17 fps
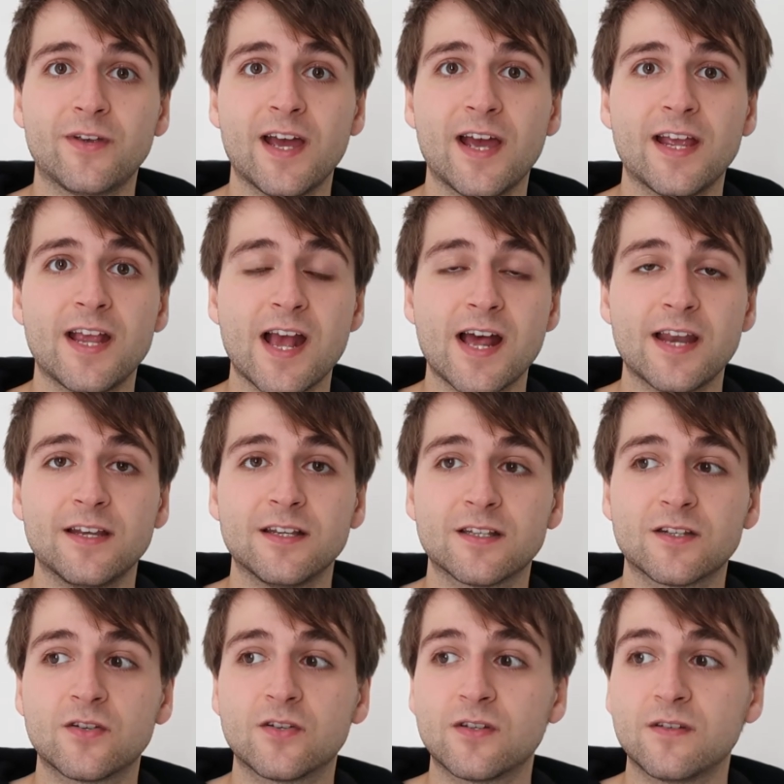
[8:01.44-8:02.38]
UK and
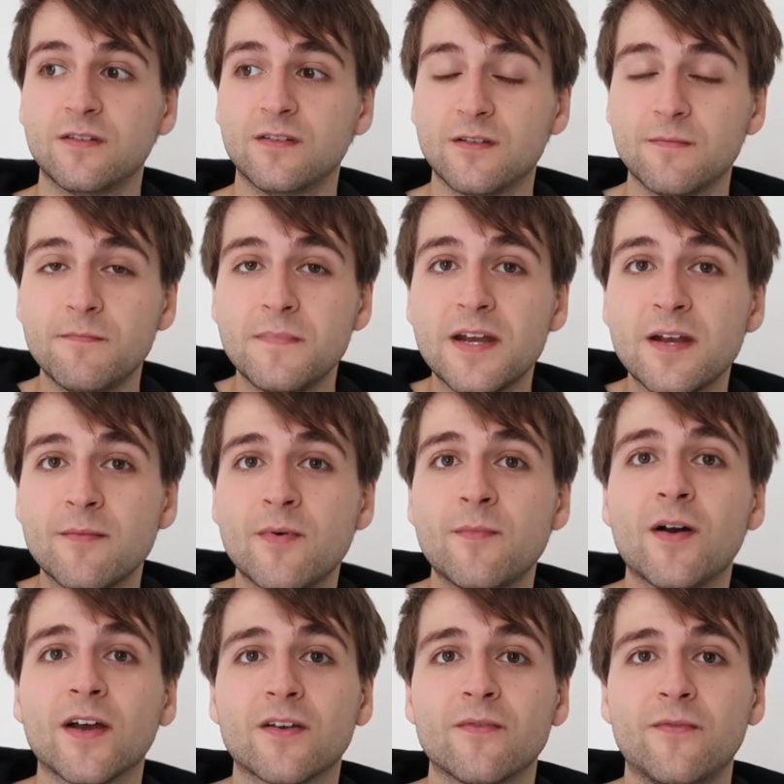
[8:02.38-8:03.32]
it's the
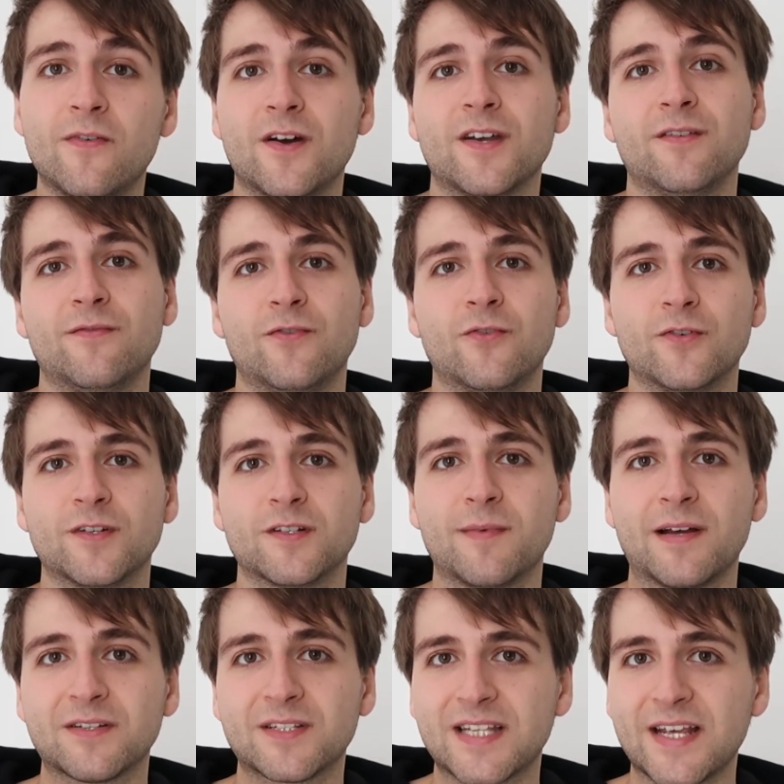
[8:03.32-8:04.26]
minimum I can find it for is
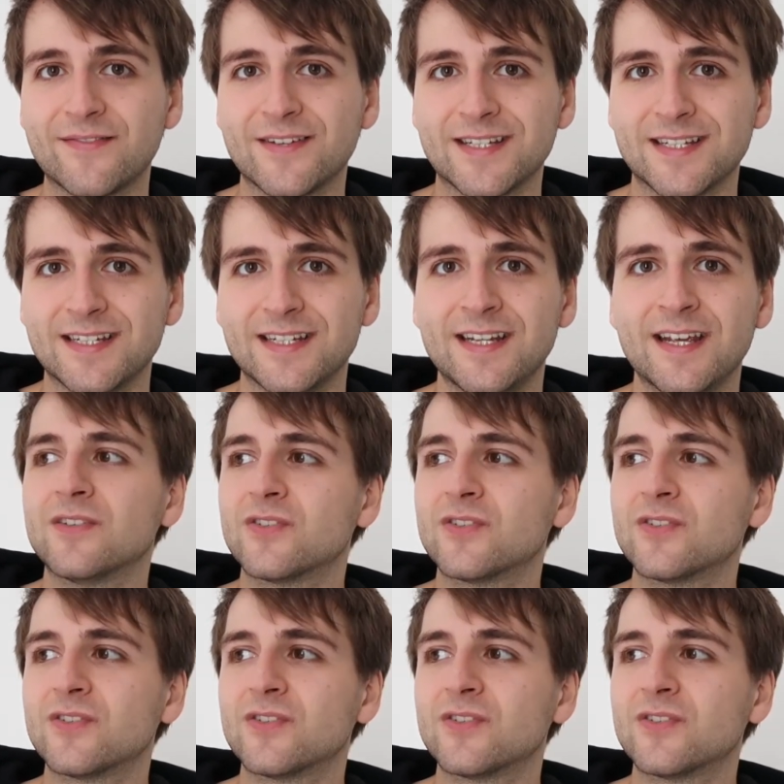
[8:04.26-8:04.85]
about 70.